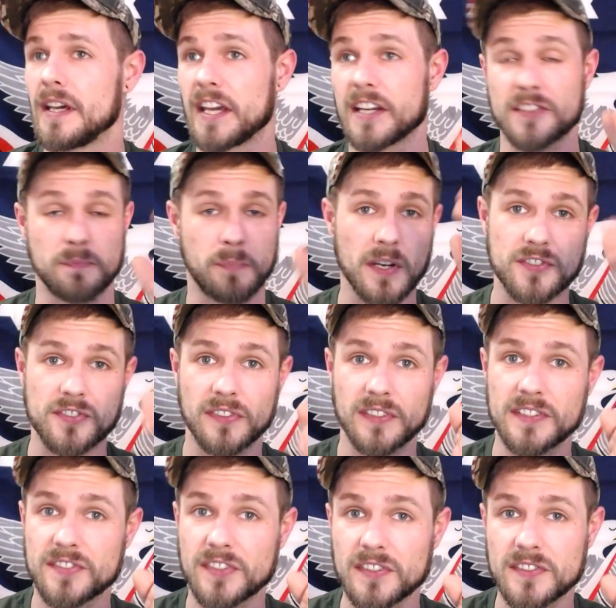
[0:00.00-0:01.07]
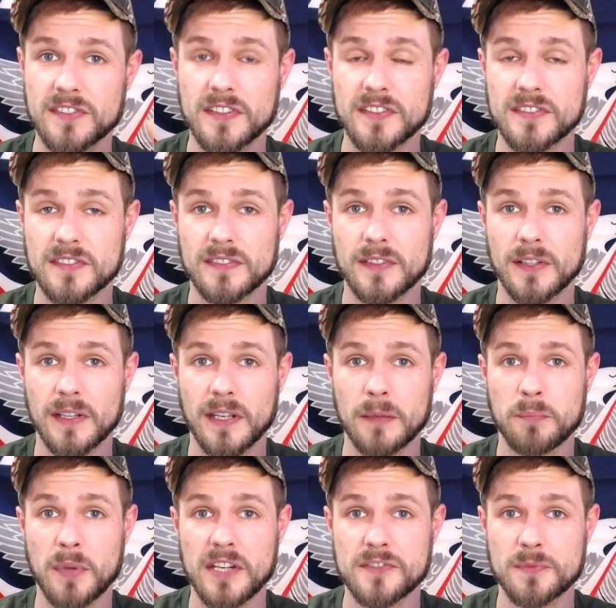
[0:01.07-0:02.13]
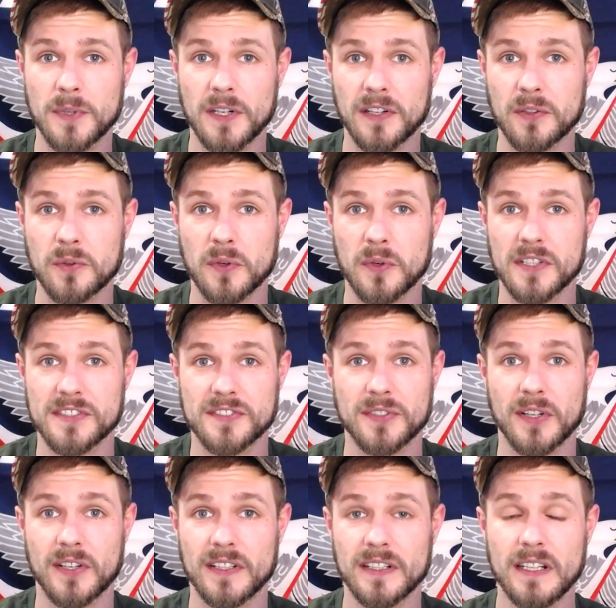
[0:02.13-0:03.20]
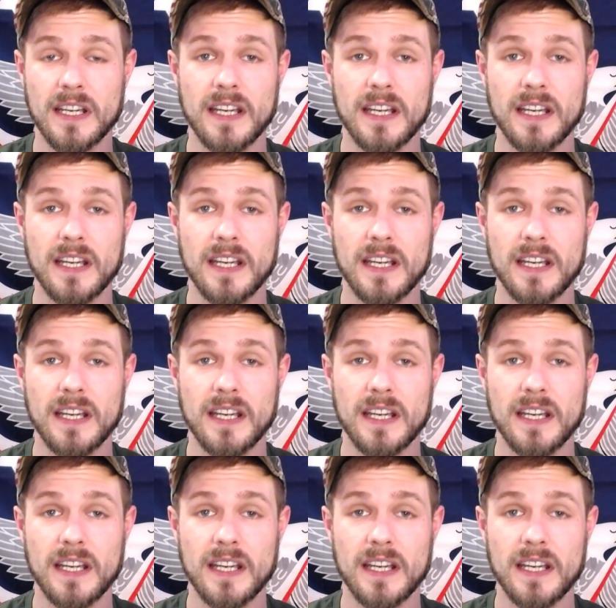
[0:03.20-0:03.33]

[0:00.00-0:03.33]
especially since this impeachment inquiry started.